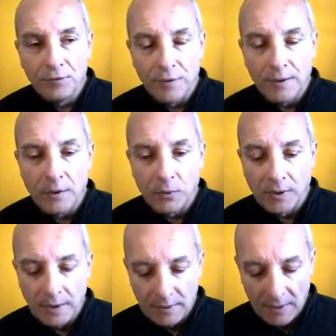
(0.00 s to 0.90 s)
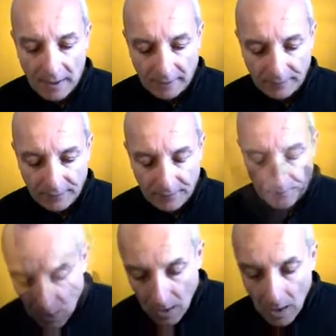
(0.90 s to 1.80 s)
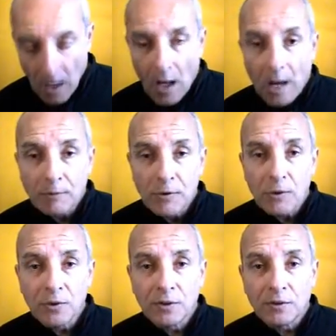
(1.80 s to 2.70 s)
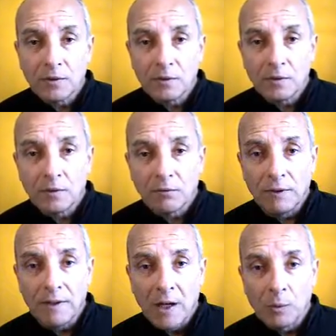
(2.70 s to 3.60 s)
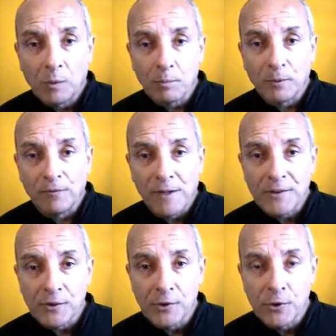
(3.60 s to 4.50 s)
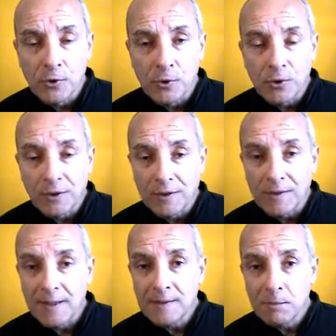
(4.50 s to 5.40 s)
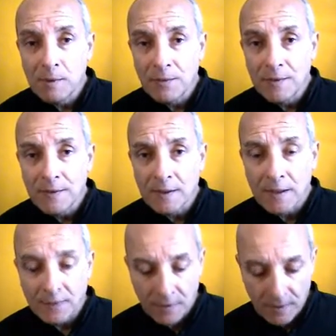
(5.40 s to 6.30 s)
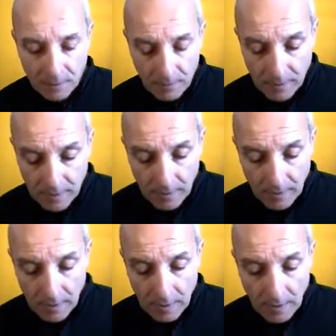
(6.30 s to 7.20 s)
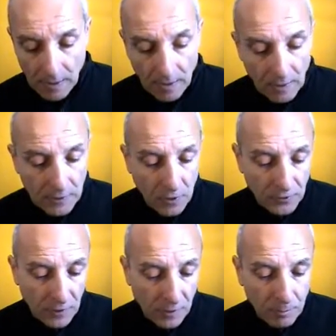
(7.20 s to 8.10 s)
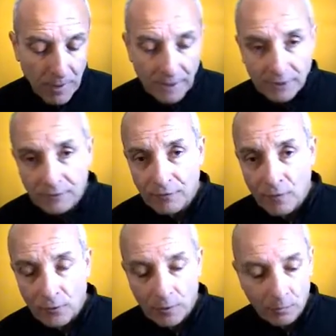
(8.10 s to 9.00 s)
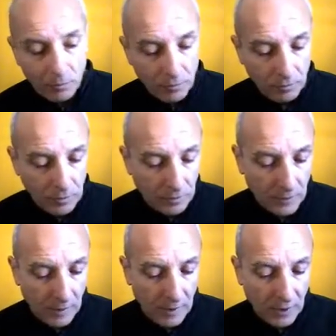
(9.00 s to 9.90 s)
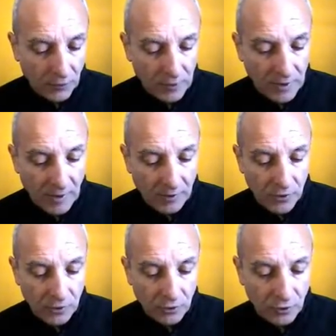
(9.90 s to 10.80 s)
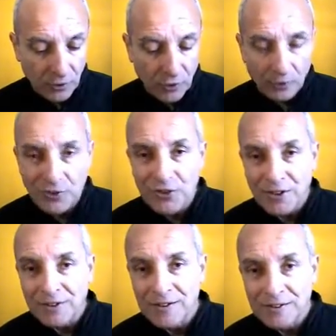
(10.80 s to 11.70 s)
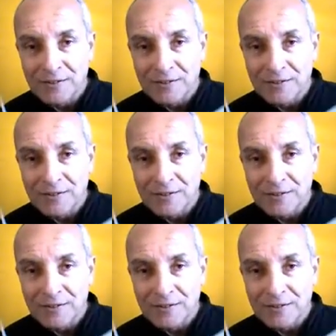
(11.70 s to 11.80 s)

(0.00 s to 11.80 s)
video index. I'm just going to read out what Professor Suzuki says about this Sagatakam. He's got a companion volume to the Lankavatara Sutra called Studies